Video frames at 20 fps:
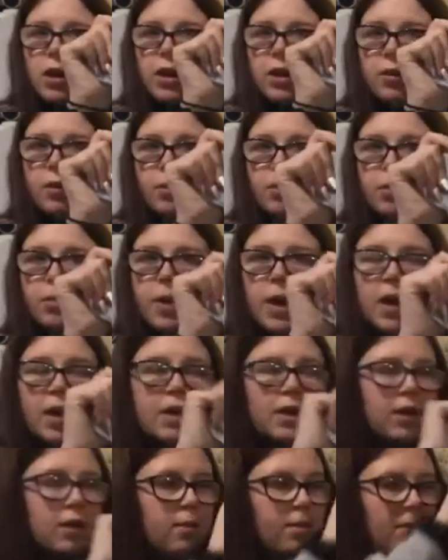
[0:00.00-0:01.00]
a little
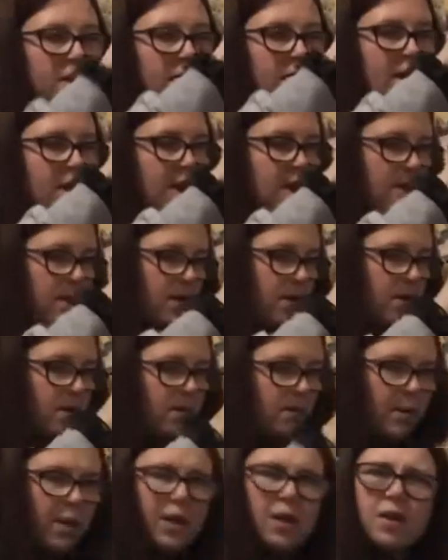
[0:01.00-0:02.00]
panda bear.
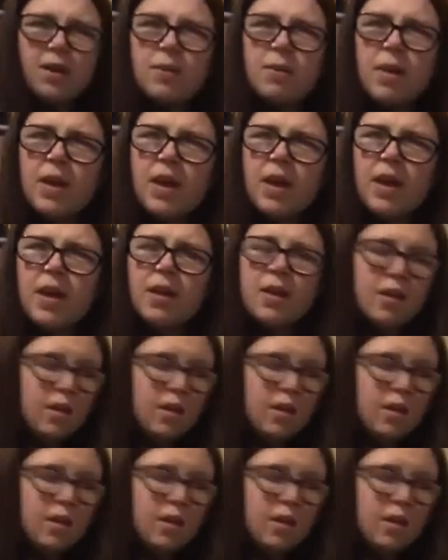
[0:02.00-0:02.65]
Panda bear.